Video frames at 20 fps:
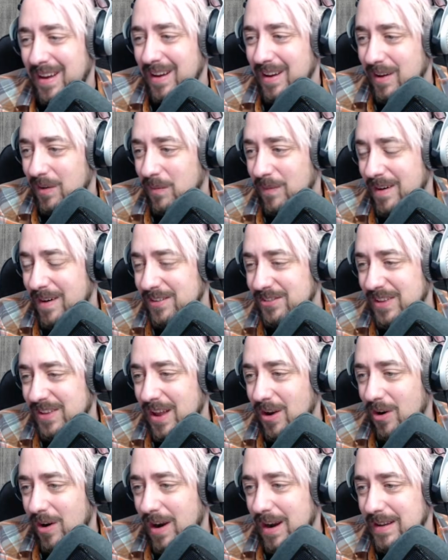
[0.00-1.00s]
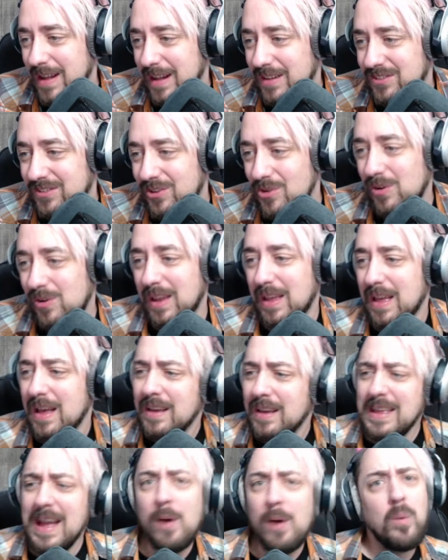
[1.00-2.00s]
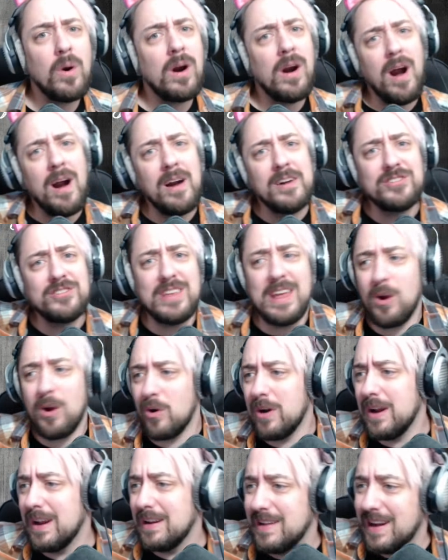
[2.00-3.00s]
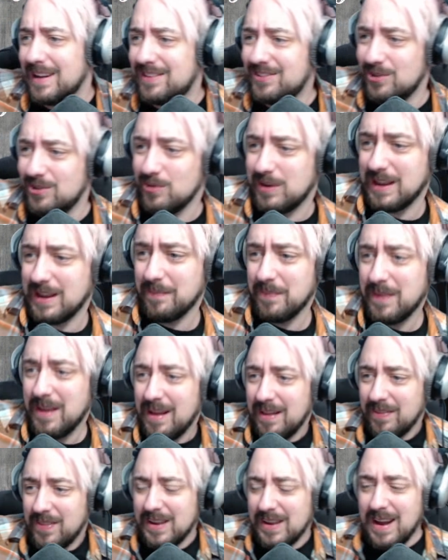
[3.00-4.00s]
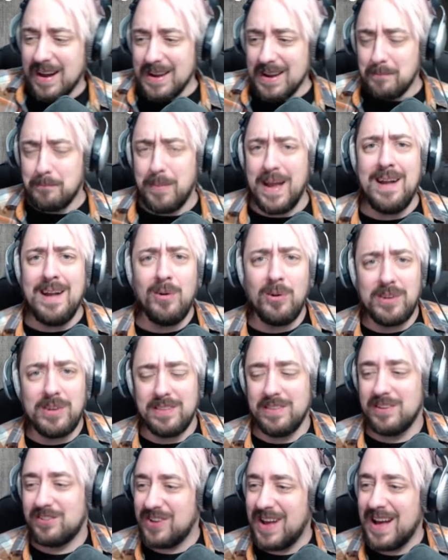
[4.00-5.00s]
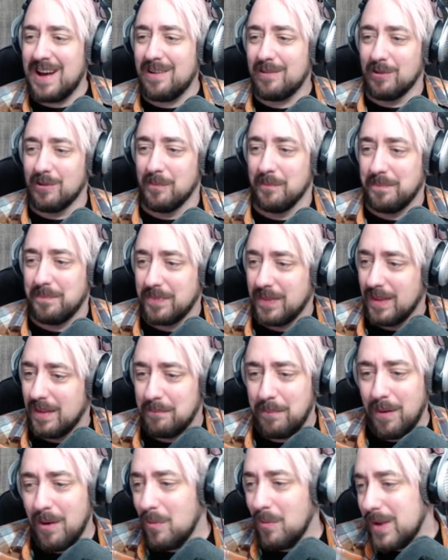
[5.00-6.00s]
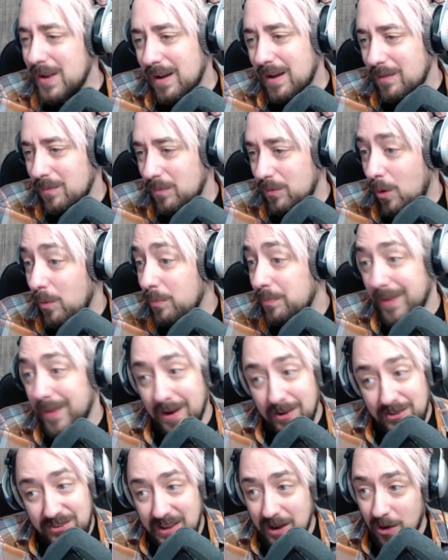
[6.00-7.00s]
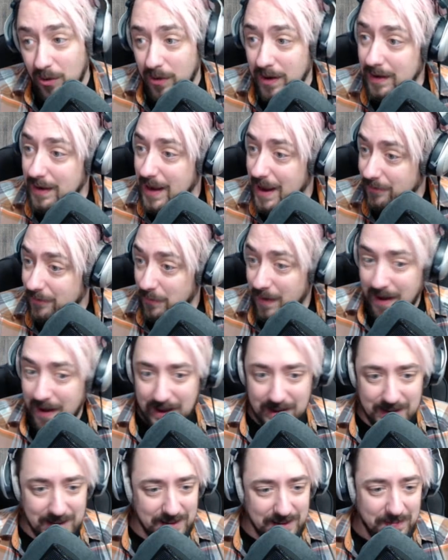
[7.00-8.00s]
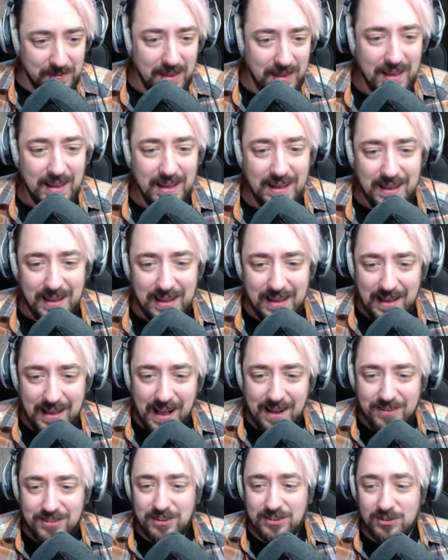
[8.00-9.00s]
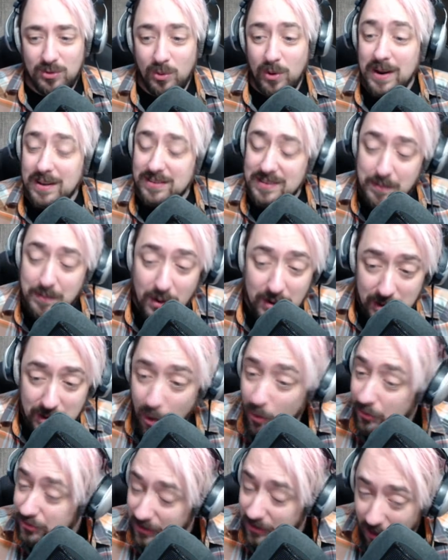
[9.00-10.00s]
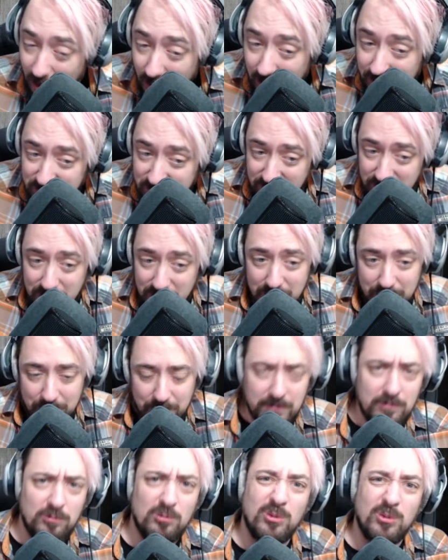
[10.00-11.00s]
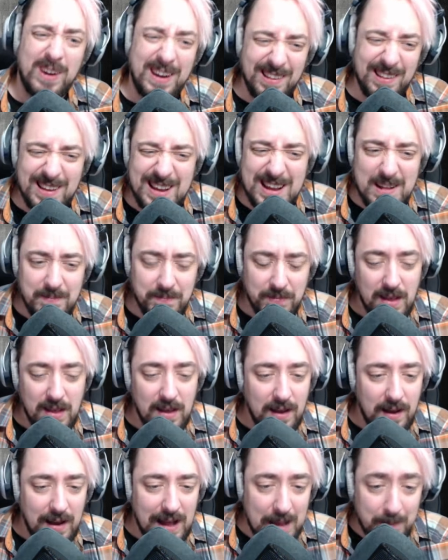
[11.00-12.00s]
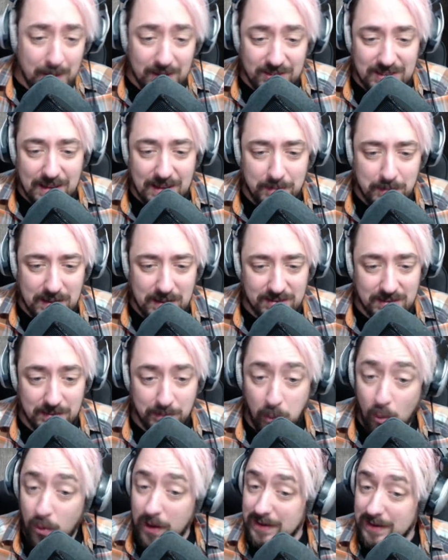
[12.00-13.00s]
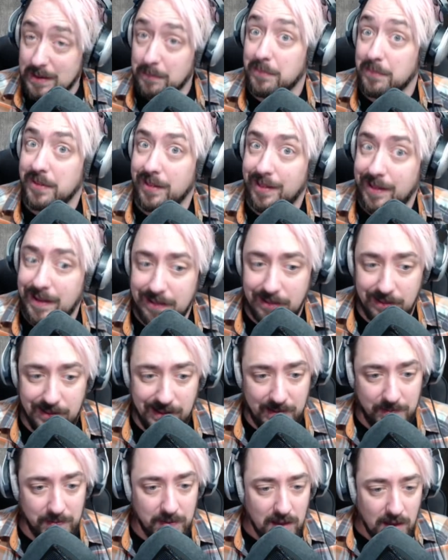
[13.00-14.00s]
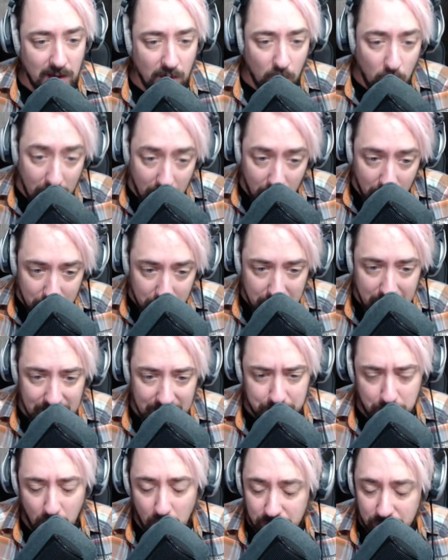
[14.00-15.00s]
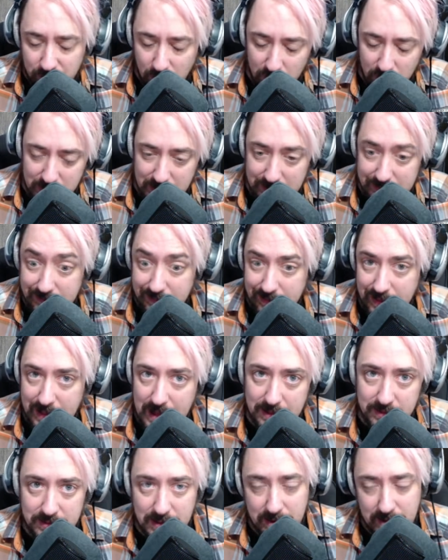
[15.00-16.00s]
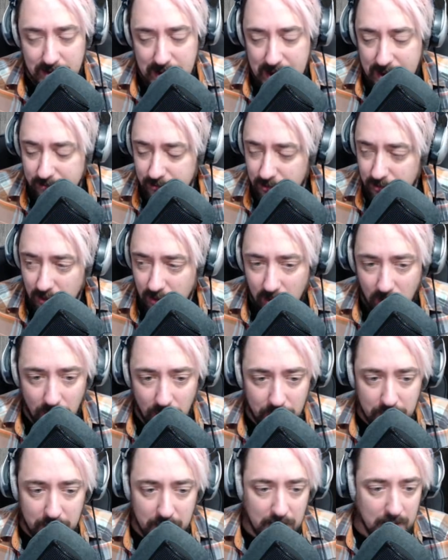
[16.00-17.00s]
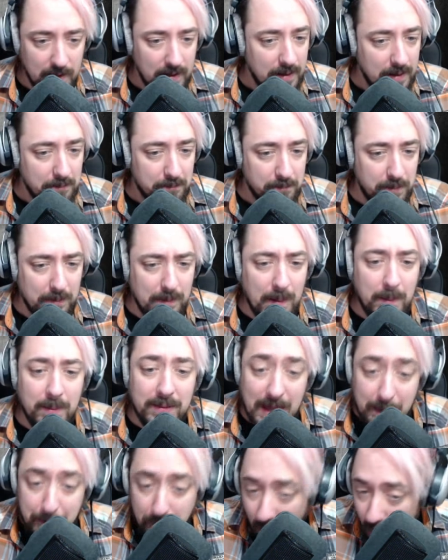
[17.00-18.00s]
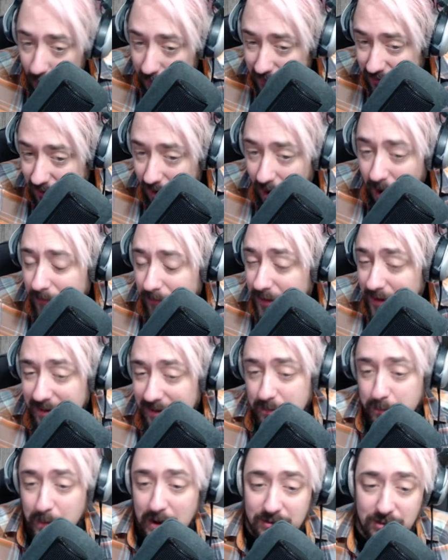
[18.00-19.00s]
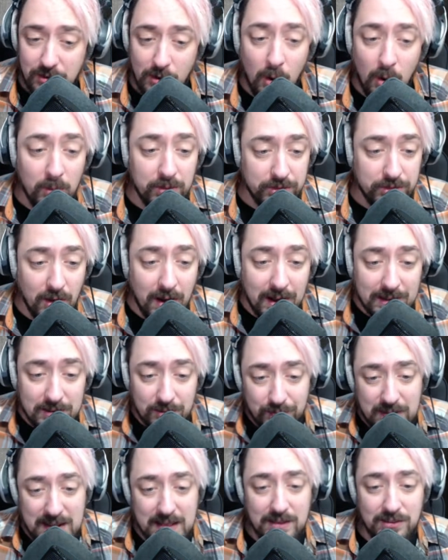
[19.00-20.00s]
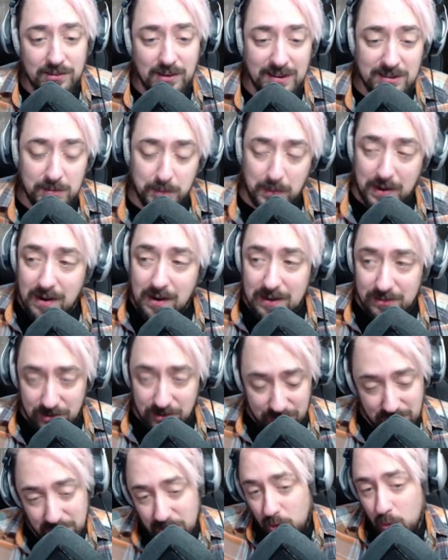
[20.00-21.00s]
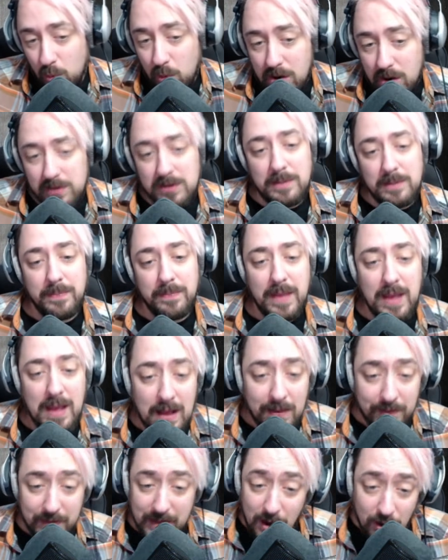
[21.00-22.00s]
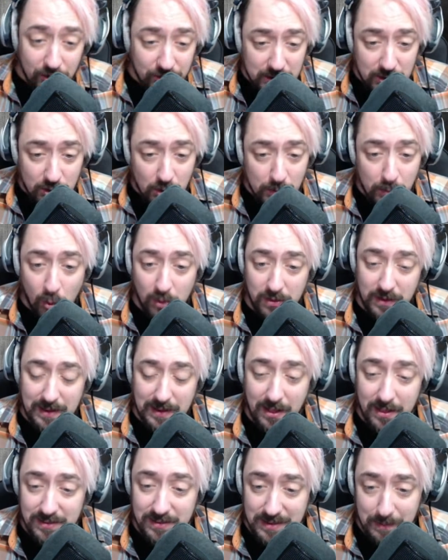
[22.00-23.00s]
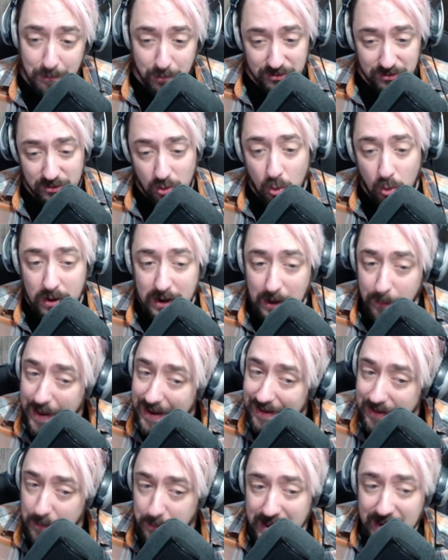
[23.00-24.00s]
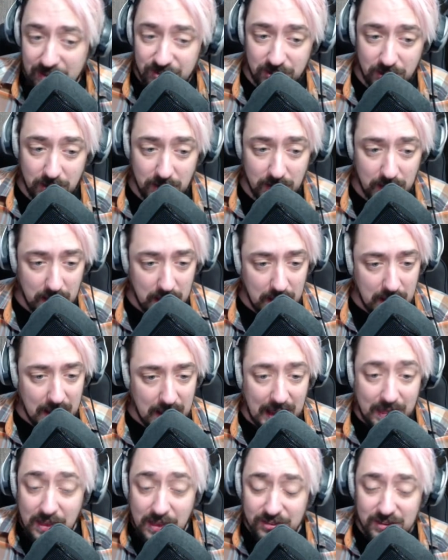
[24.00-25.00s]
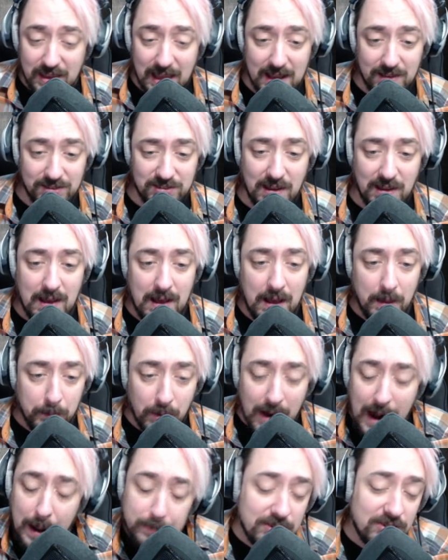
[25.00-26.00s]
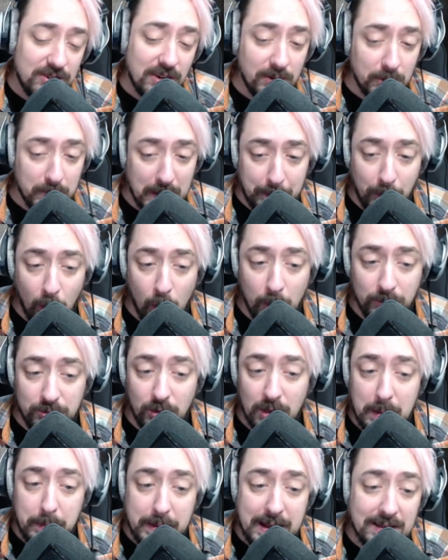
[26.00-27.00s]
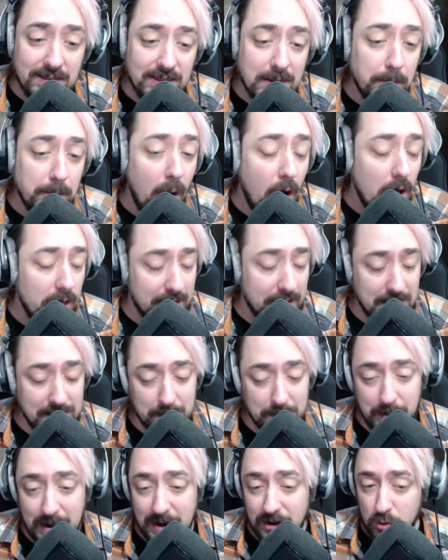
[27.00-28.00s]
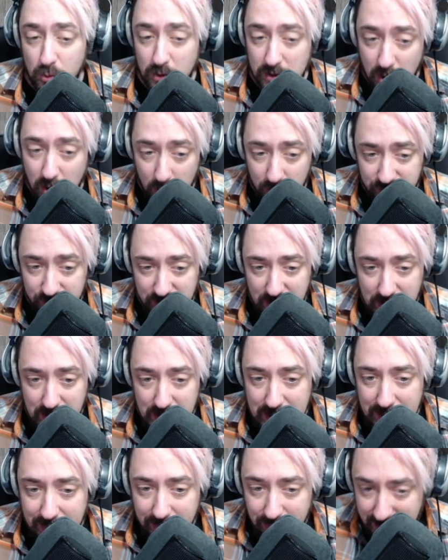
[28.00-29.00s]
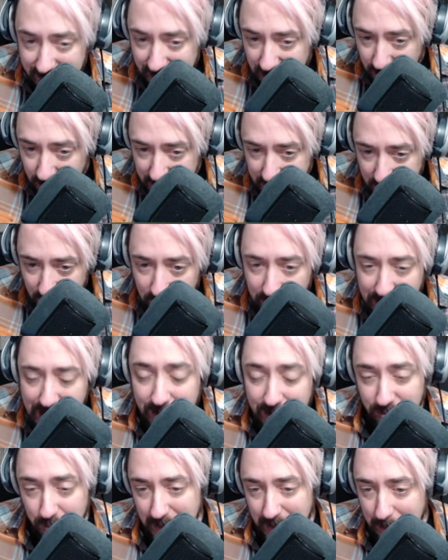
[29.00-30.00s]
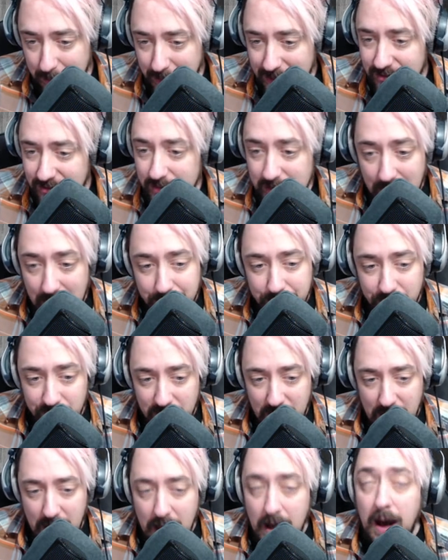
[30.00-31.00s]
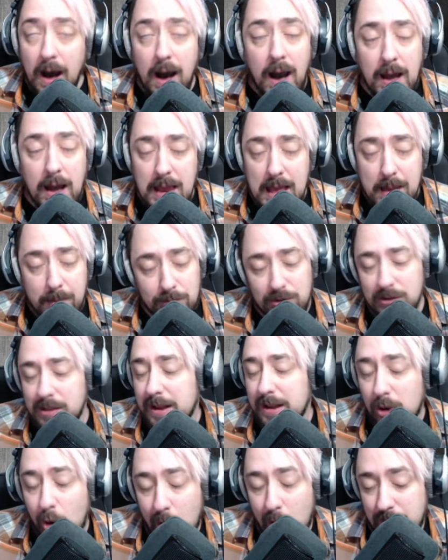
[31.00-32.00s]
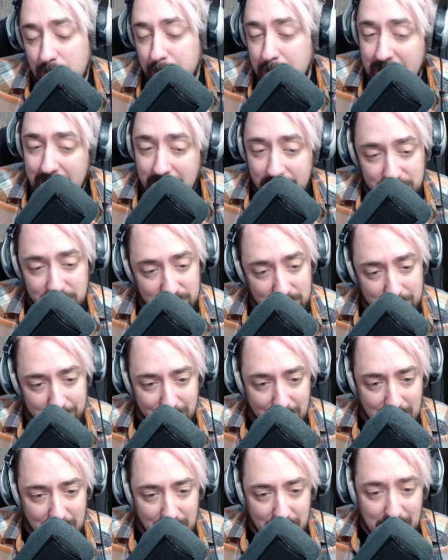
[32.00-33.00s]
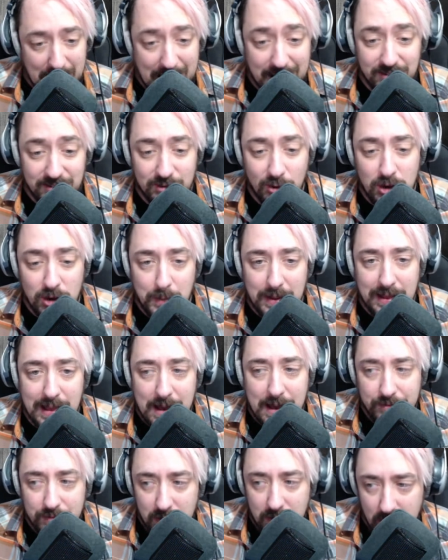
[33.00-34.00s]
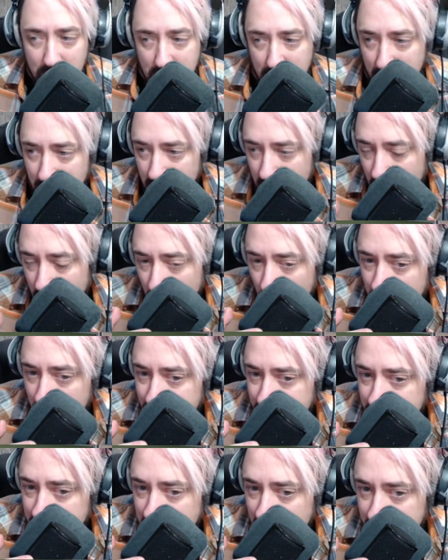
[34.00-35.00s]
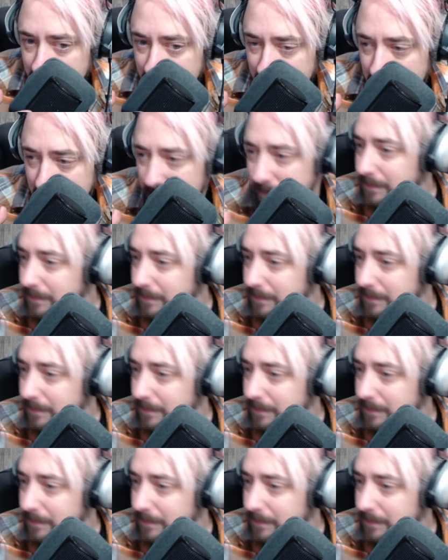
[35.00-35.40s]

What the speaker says: Where's Sayori and Natsuki? Yeah, where are Sayori and Natsuki? They kind of bailed in the chat room. But we got, well, there's Sayori. Never mind. Actually, the story isn't about a ghost at all, Sugar. Really? I must have missed the point completely. Well, I suppose you only did glance at it after all. But remember that poets often express their own thoughts, feelings, and experiences in their work. They usually do more than tell a simple story or paint a picture. In this case, perhaps it started by poems only being symbolically compared to a ghost, lingering in her last remaining place of comfort, unable to let go of her past, and soon to be left with nothing.